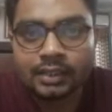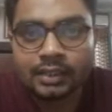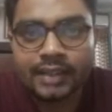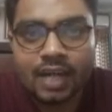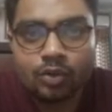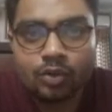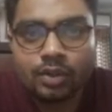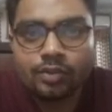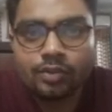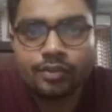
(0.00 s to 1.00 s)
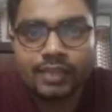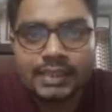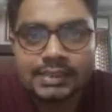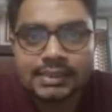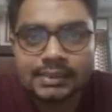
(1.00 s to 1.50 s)
Now we will
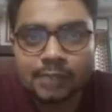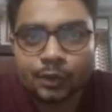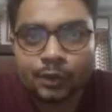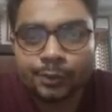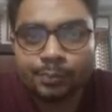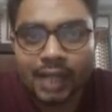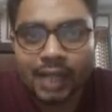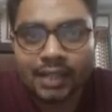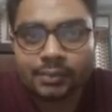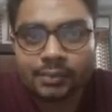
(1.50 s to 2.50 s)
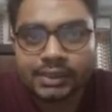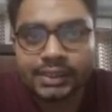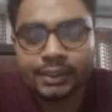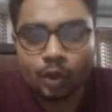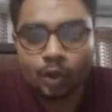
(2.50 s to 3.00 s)
discuss about planar machine
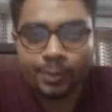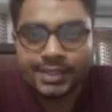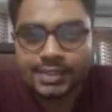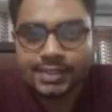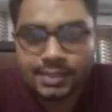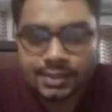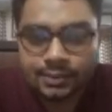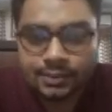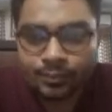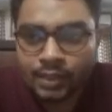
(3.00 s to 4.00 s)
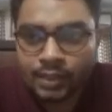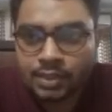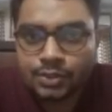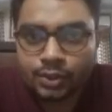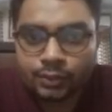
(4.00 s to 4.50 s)
operations.
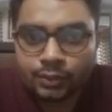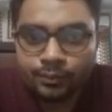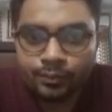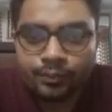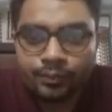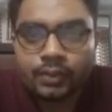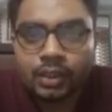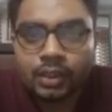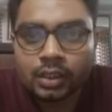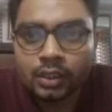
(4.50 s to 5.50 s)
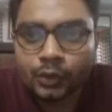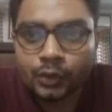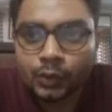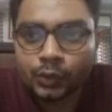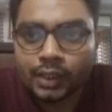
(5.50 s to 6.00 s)
So
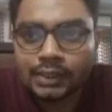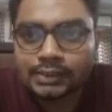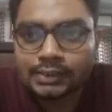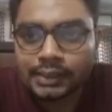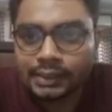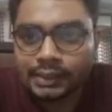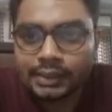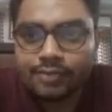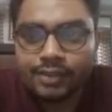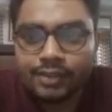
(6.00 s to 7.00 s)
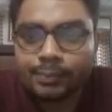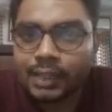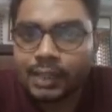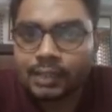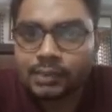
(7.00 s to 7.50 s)
to understand different
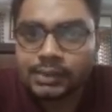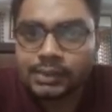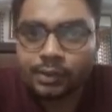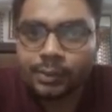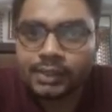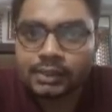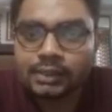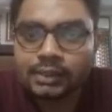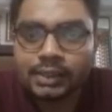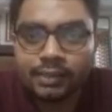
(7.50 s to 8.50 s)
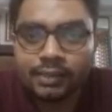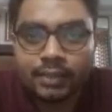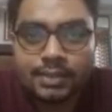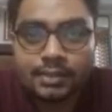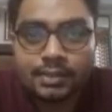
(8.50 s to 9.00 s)
planar machine operation, that
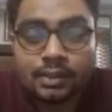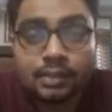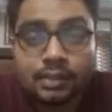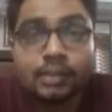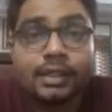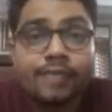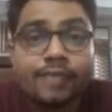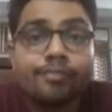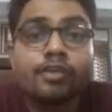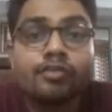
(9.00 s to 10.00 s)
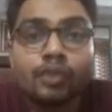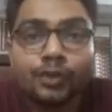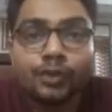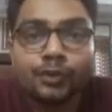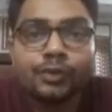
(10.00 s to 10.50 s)
means if one want
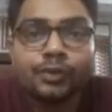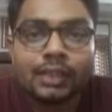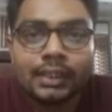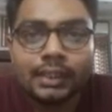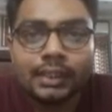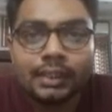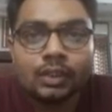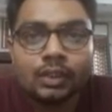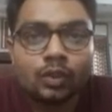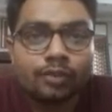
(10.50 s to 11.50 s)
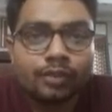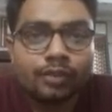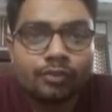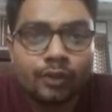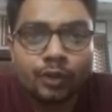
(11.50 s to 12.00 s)
to clay or one
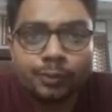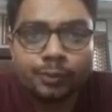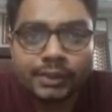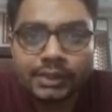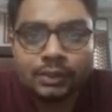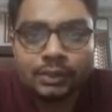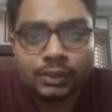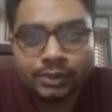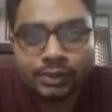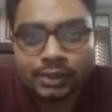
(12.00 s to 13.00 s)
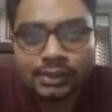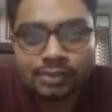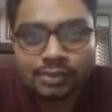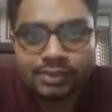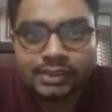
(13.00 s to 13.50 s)
want to machine horizontal
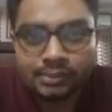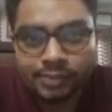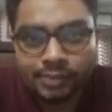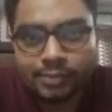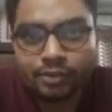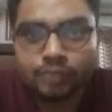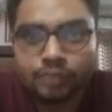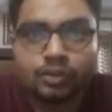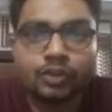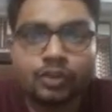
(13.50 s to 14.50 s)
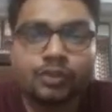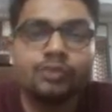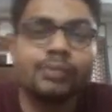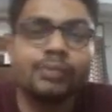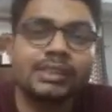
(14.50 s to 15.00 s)
surface, maybe one want to
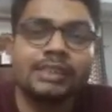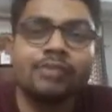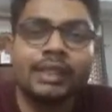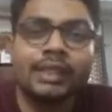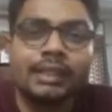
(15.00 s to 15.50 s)
machine vertical